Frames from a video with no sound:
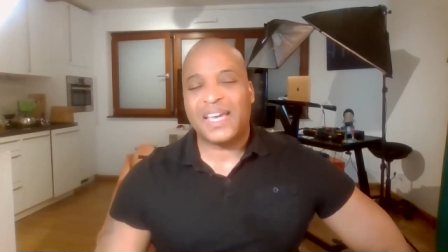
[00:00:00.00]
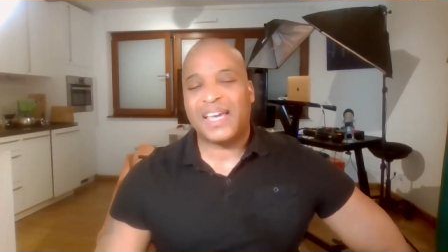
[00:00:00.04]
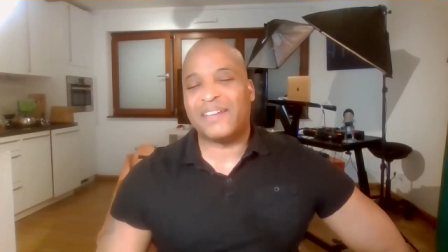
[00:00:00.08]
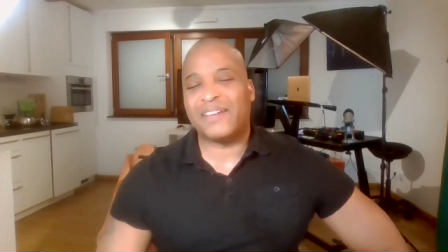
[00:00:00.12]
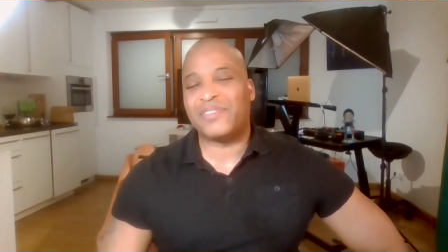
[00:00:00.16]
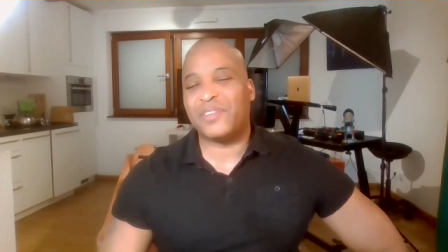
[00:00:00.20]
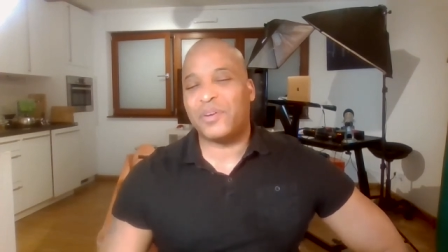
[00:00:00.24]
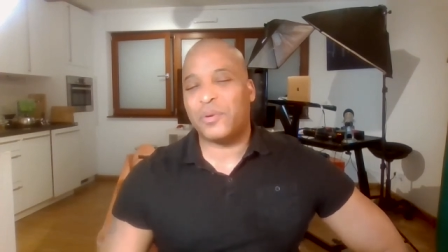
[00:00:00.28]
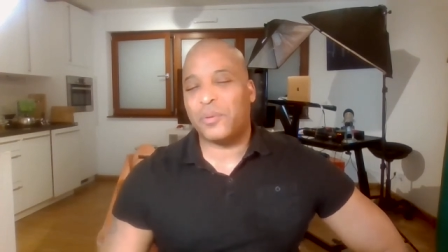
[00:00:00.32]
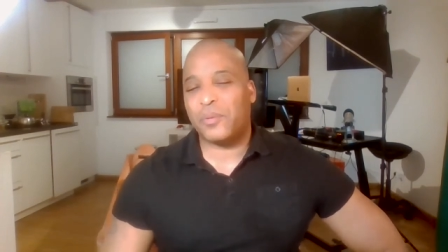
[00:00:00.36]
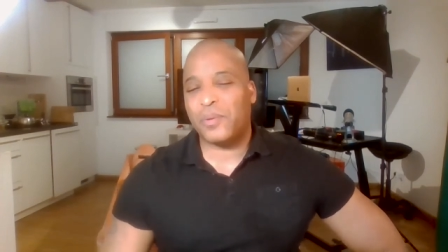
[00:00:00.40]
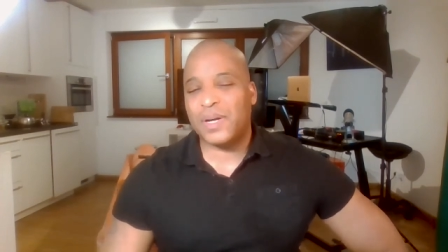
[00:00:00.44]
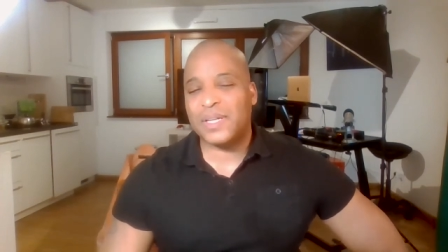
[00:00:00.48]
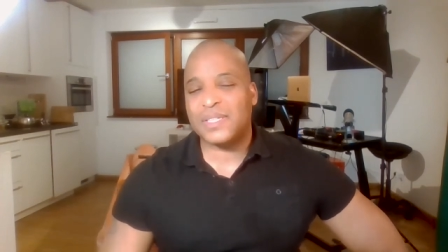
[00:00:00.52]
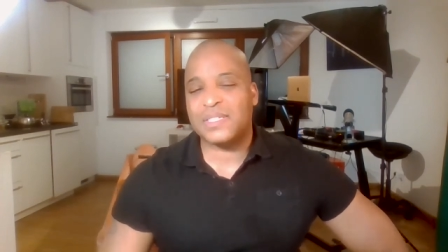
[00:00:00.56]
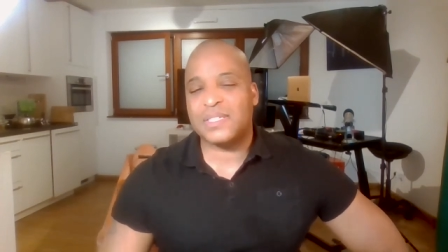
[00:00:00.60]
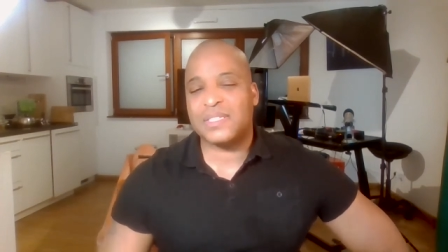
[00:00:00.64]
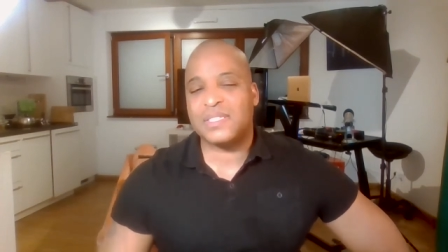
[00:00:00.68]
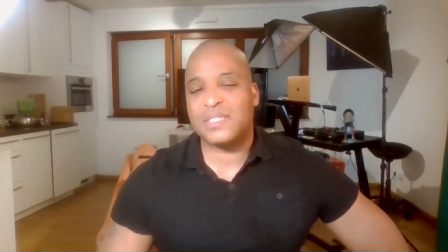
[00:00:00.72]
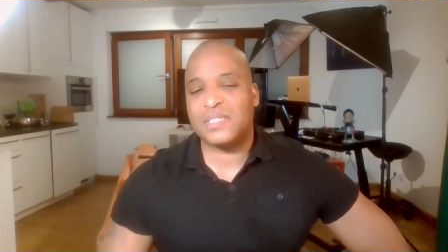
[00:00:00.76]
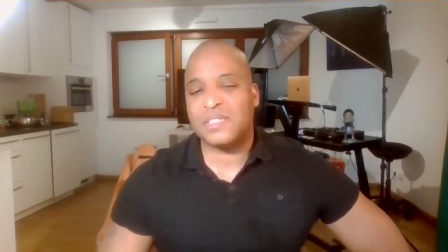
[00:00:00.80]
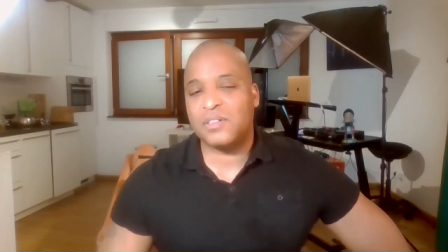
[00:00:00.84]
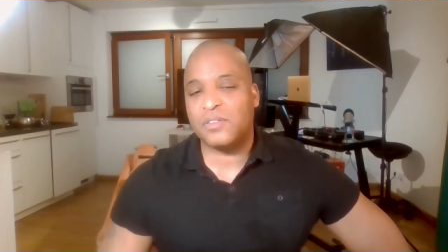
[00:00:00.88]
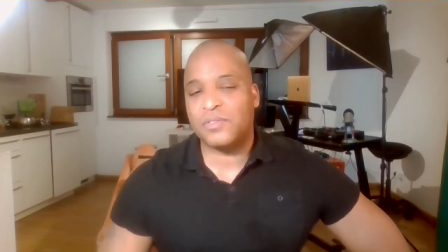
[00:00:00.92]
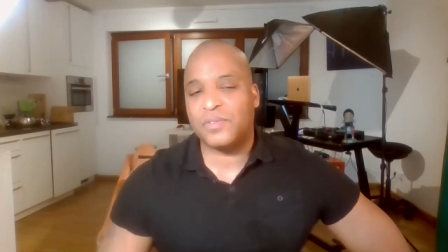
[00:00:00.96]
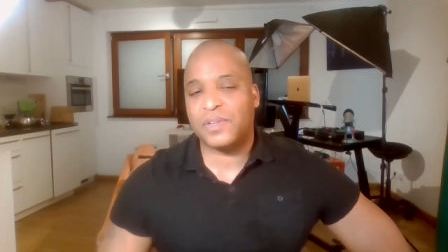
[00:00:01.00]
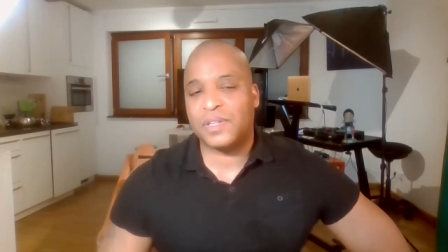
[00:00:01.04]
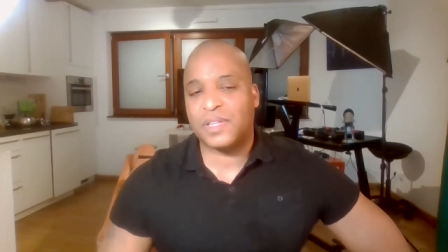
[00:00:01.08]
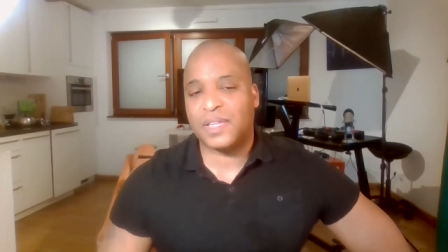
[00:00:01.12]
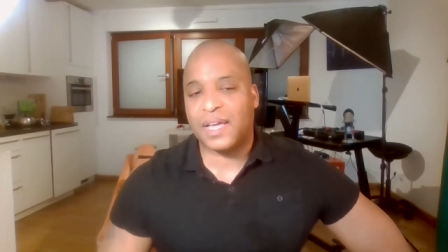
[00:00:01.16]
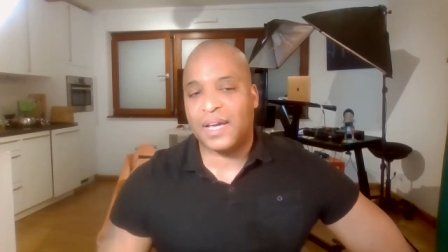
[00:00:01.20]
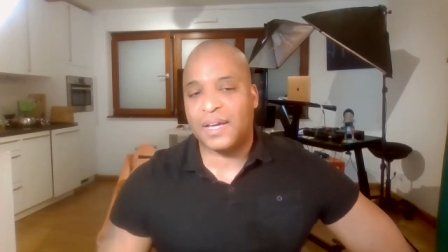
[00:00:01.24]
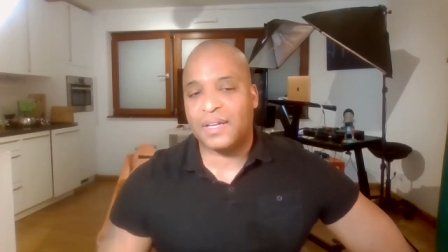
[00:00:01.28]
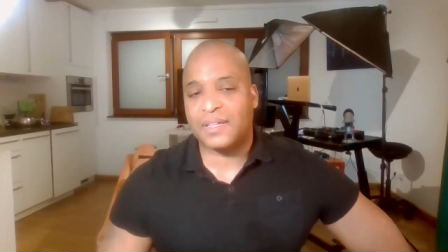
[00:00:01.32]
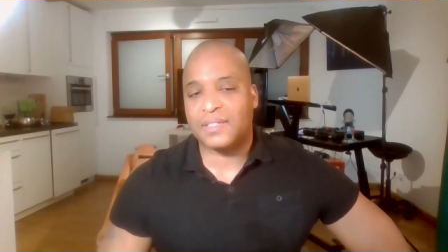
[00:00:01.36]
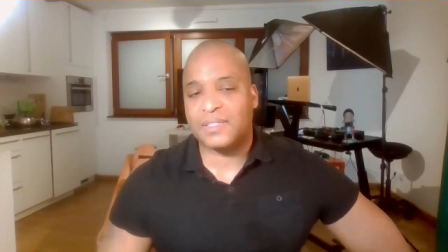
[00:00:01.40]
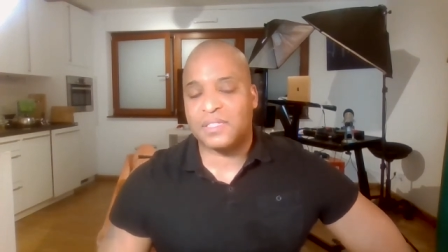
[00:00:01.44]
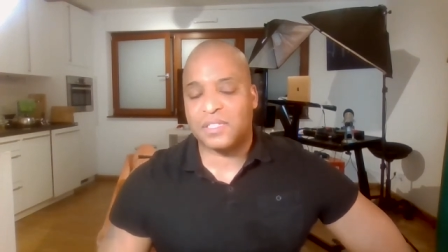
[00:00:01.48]
If there was a silver
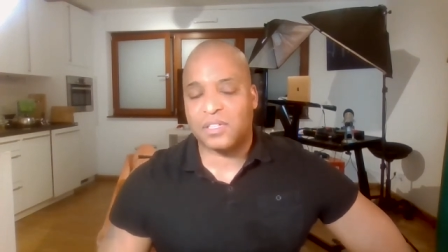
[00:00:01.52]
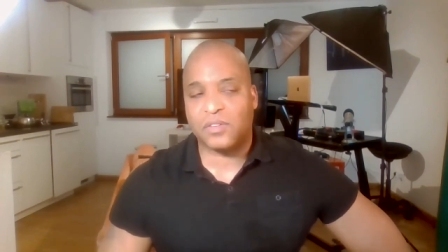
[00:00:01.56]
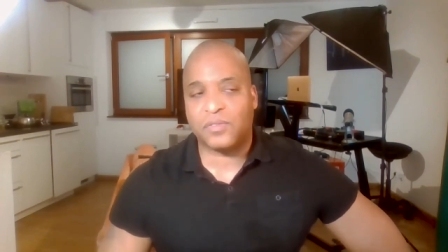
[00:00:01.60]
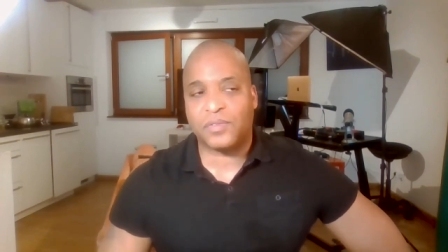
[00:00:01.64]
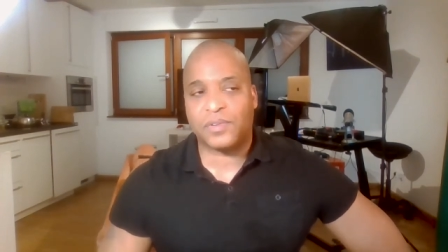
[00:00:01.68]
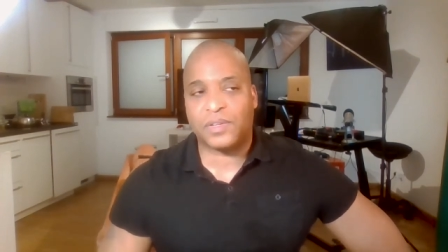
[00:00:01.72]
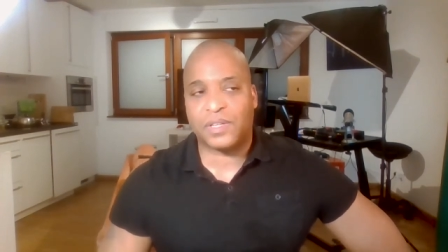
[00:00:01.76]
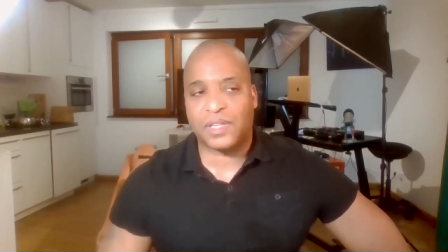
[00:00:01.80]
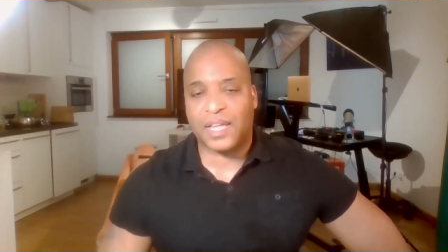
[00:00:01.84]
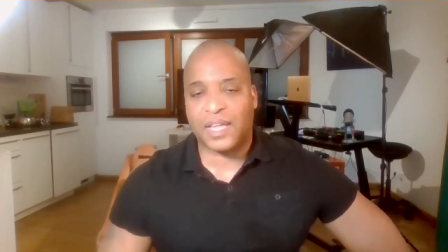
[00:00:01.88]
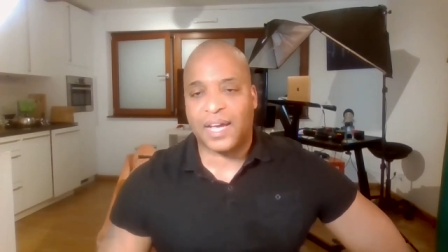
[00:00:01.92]
li- silver